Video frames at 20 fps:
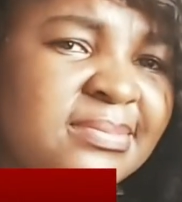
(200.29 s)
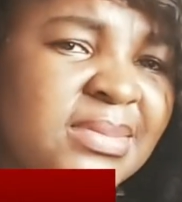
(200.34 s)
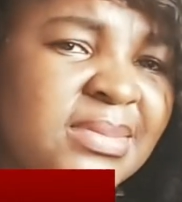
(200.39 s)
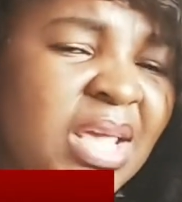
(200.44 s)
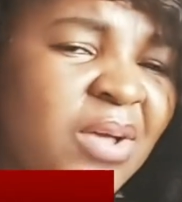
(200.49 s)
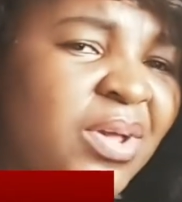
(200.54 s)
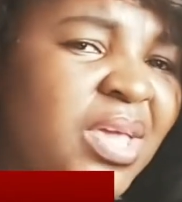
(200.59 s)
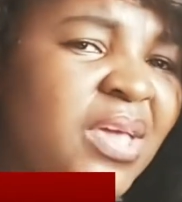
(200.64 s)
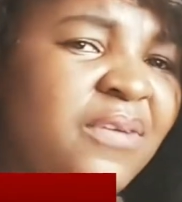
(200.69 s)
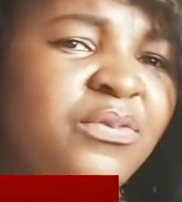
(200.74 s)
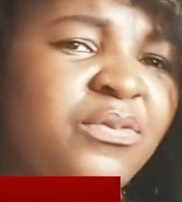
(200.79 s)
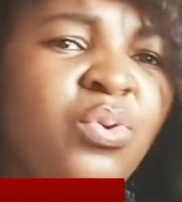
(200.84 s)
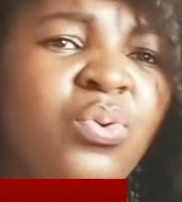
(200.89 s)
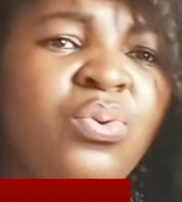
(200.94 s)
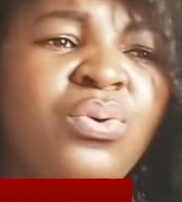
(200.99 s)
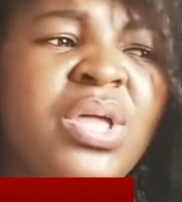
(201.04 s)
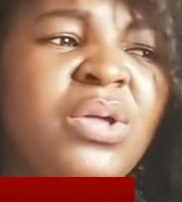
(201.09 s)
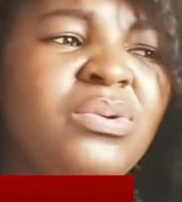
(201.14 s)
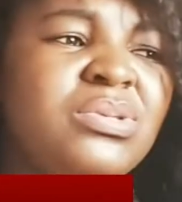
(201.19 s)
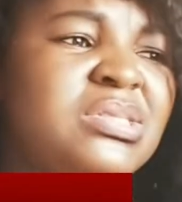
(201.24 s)
He'll give
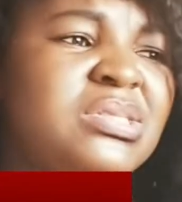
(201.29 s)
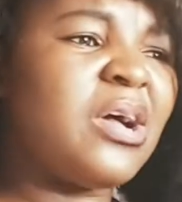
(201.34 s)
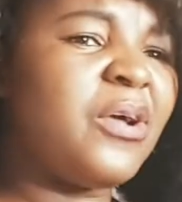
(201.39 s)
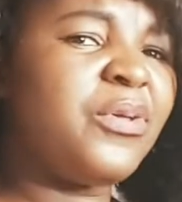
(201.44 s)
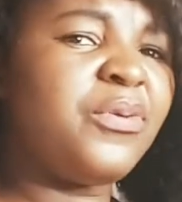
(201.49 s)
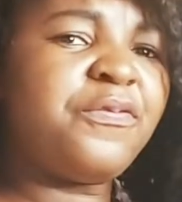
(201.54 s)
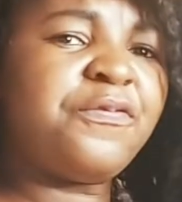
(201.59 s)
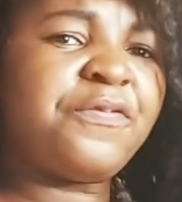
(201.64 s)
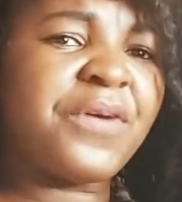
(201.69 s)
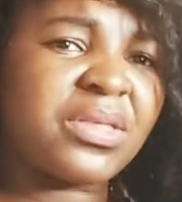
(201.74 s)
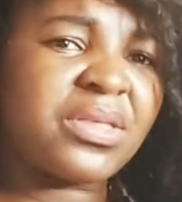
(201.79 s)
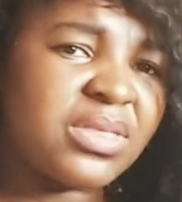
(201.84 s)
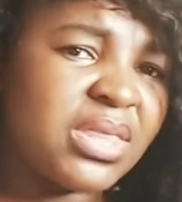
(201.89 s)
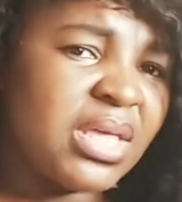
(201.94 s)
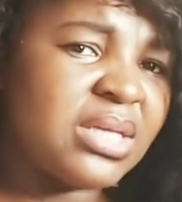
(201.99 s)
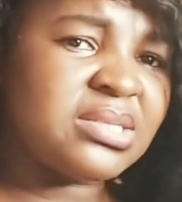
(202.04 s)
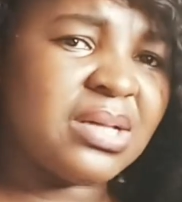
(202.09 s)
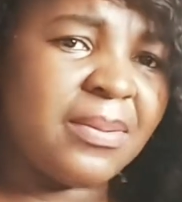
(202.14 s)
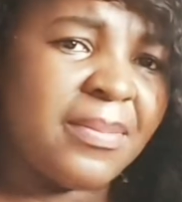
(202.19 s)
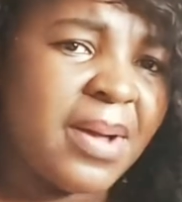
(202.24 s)
you, he'll tell you fake
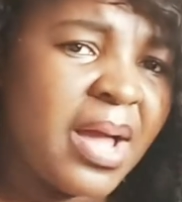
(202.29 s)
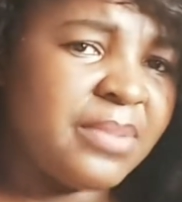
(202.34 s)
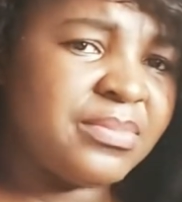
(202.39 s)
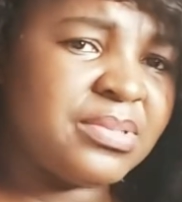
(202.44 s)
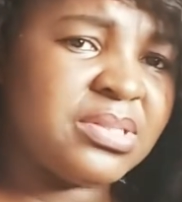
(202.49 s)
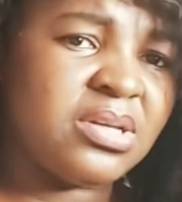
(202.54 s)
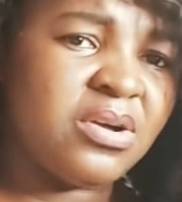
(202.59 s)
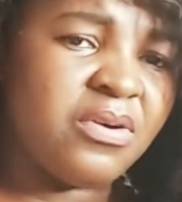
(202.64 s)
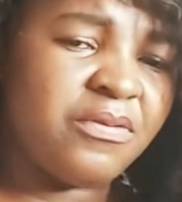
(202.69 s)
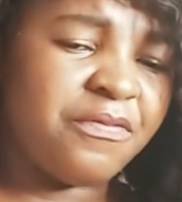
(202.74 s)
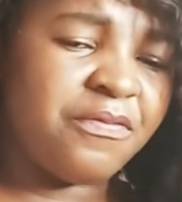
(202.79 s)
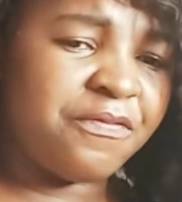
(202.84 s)
things about himself.